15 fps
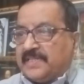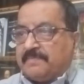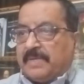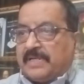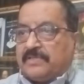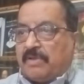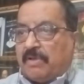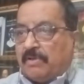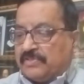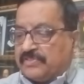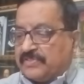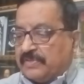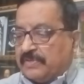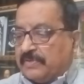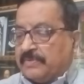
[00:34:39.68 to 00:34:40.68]
but
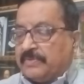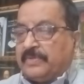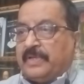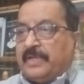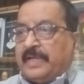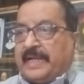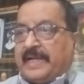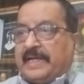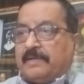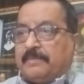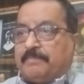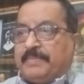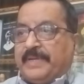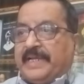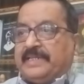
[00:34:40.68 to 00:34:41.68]
also
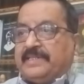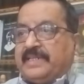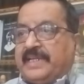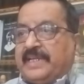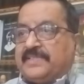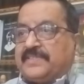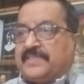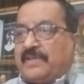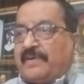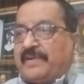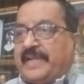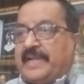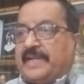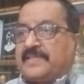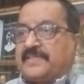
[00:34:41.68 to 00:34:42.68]
penned his
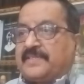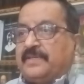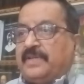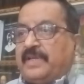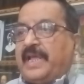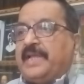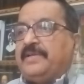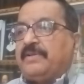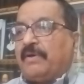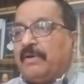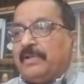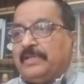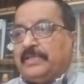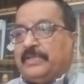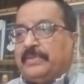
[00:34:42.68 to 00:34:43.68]
sonnets. And
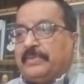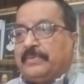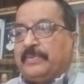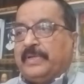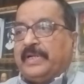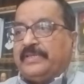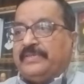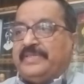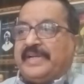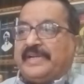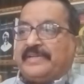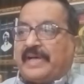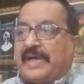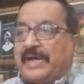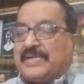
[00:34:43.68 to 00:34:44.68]
although
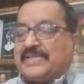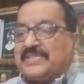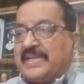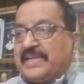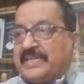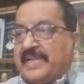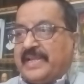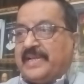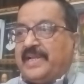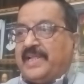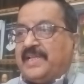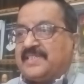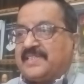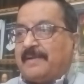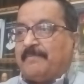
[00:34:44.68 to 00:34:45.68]
there are
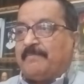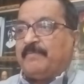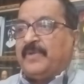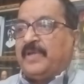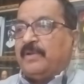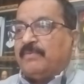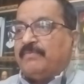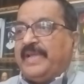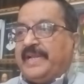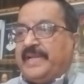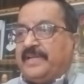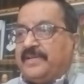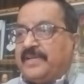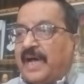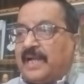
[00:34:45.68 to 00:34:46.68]
certainly some
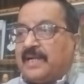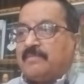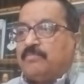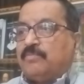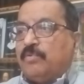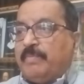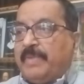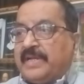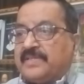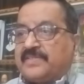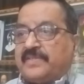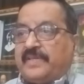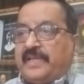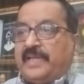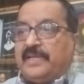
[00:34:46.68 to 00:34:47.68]
very dark moments,
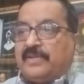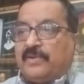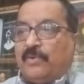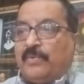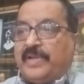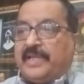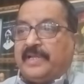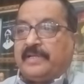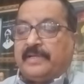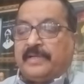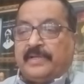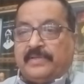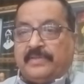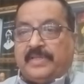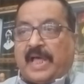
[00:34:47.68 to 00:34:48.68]
including
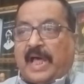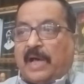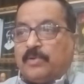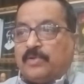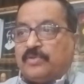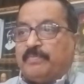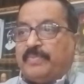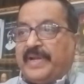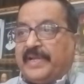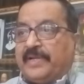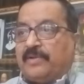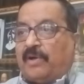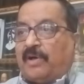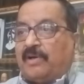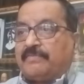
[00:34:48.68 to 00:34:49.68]
the
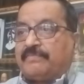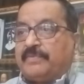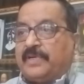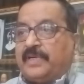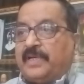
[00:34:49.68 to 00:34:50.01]
outbreak of